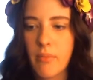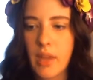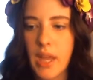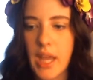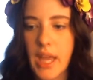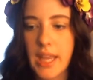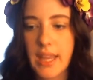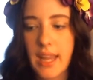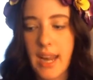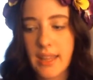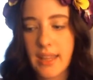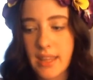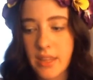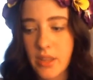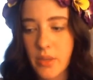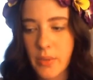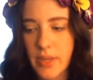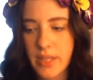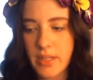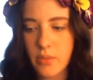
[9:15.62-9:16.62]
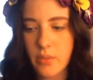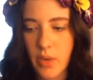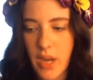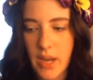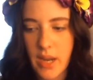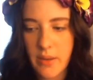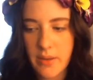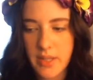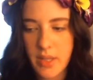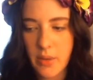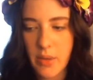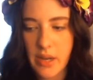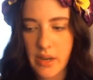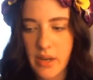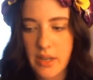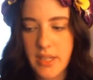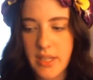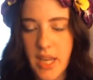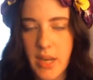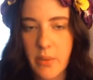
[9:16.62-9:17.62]
And I think the reason why I was so
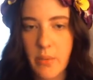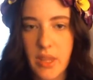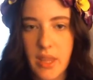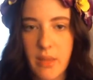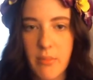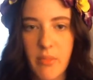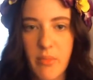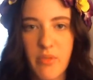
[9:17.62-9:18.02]
irritated with them